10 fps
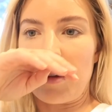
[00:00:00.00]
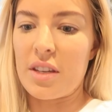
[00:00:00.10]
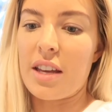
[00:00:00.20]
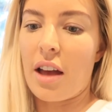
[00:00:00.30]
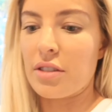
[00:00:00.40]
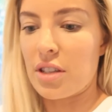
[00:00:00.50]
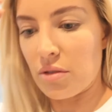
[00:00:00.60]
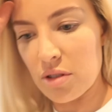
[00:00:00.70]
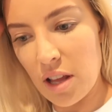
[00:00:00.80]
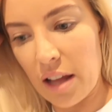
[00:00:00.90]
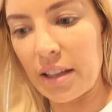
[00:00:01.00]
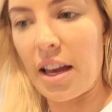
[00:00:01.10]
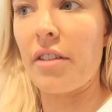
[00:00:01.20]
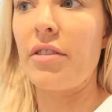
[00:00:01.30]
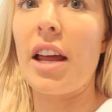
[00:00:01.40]
decaf's still slightly
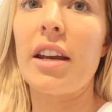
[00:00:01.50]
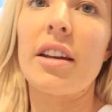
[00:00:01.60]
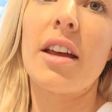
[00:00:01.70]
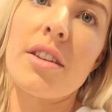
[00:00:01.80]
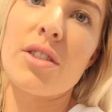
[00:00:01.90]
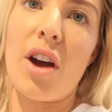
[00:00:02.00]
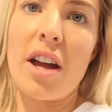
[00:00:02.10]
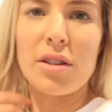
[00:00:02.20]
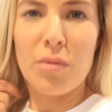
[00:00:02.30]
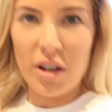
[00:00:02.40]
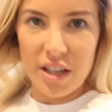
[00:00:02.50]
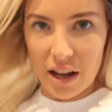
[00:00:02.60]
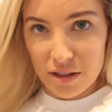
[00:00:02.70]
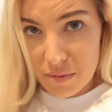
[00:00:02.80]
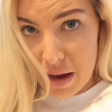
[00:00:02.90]
caffeinated. Sorry, I just worked
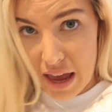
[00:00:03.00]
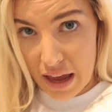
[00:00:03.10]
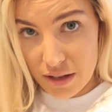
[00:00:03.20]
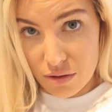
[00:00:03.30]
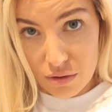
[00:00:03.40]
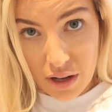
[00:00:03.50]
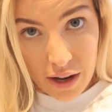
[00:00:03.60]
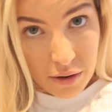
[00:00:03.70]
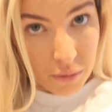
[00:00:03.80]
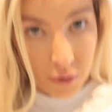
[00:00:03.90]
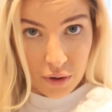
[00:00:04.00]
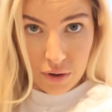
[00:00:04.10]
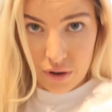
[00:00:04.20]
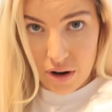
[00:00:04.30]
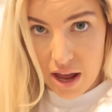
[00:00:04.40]
out, so my hair's all like
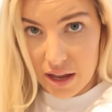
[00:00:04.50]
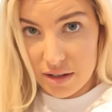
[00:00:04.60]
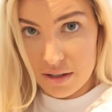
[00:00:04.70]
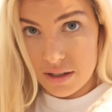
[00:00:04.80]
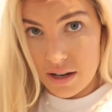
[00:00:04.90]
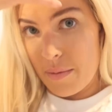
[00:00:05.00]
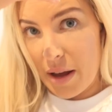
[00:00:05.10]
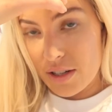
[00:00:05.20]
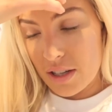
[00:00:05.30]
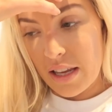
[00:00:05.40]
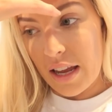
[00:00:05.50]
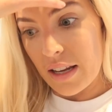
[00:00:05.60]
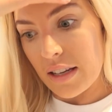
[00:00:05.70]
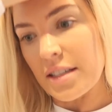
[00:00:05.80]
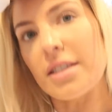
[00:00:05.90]
woohoo, and I'm actually
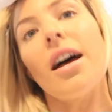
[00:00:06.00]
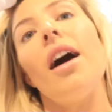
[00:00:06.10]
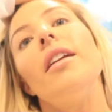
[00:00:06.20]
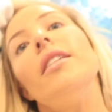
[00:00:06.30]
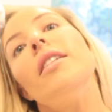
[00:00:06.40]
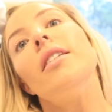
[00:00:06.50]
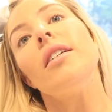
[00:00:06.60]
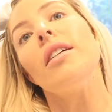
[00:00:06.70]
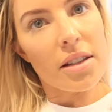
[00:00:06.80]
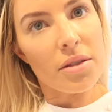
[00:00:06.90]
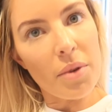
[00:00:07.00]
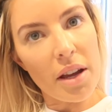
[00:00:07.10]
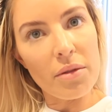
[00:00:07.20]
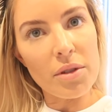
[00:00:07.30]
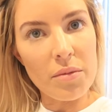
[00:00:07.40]
getting it done this
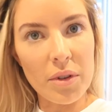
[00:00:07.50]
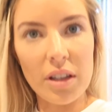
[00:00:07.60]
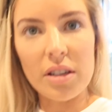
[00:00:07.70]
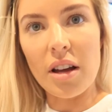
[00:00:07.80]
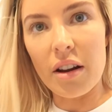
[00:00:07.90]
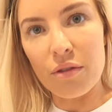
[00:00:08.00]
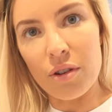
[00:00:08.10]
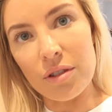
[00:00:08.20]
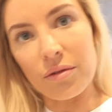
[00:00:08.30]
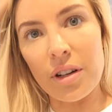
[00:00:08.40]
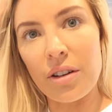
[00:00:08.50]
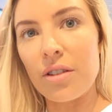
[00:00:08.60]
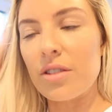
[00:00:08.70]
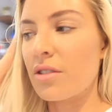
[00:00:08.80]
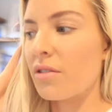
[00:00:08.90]
week, which I'm really excited for because the
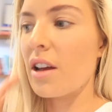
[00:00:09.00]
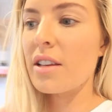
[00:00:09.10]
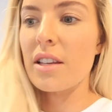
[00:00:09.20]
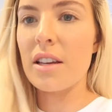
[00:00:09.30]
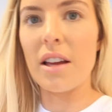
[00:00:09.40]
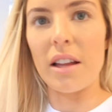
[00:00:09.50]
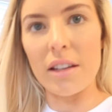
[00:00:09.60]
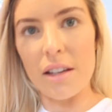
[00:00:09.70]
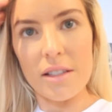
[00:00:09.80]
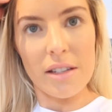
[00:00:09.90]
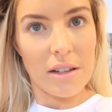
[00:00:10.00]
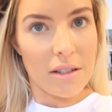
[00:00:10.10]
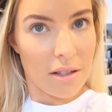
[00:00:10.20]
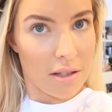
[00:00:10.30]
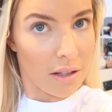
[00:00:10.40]
regrowth is crazy and the
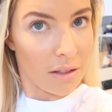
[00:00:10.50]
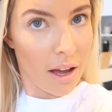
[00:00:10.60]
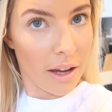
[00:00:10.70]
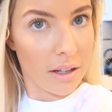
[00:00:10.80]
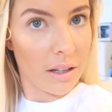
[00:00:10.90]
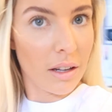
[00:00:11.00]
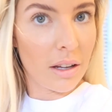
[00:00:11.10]
extensions are like